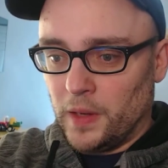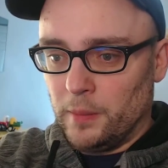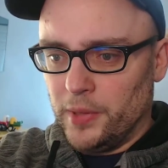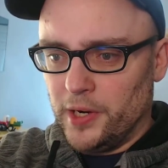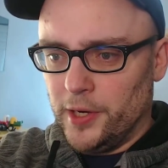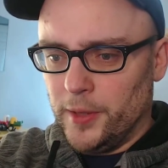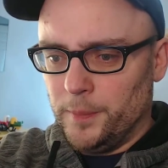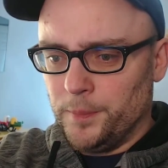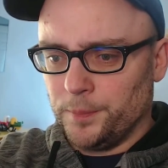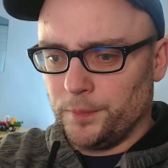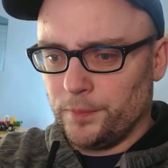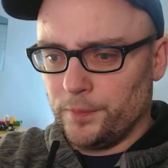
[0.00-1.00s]
But
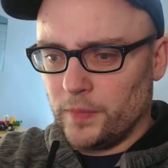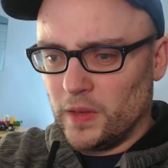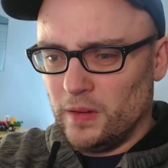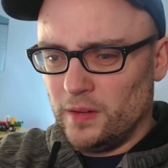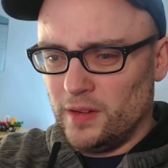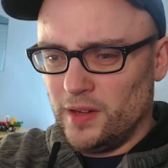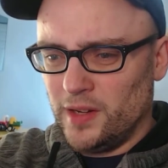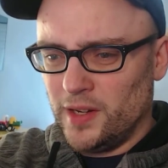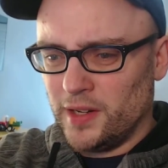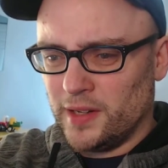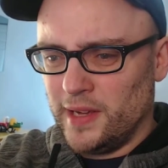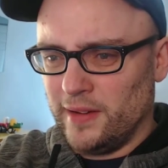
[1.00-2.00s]

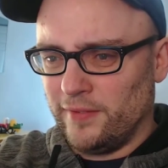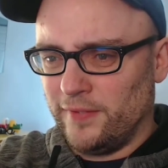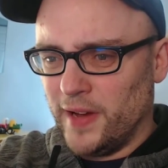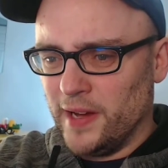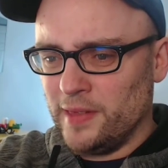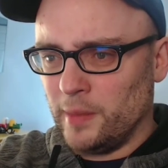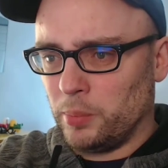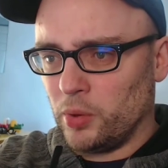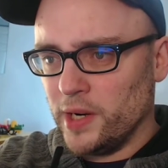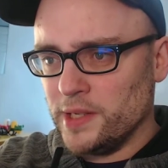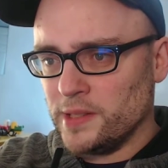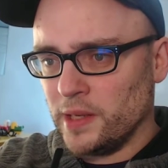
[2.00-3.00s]
I can't find the
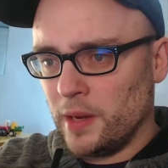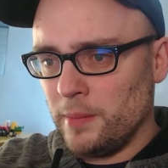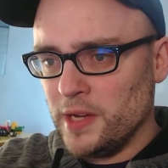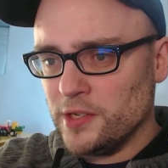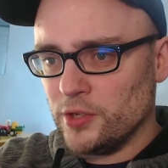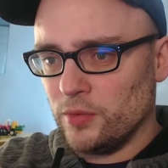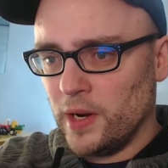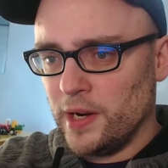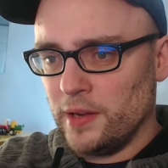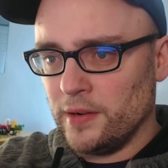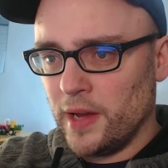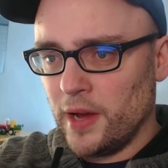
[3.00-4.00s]
pricing. I meant to write
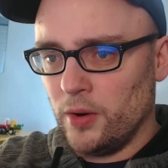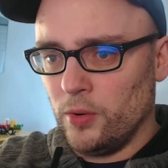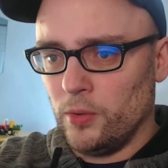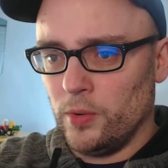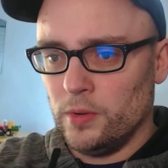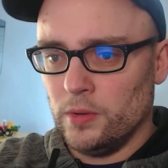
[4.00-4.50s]
it down,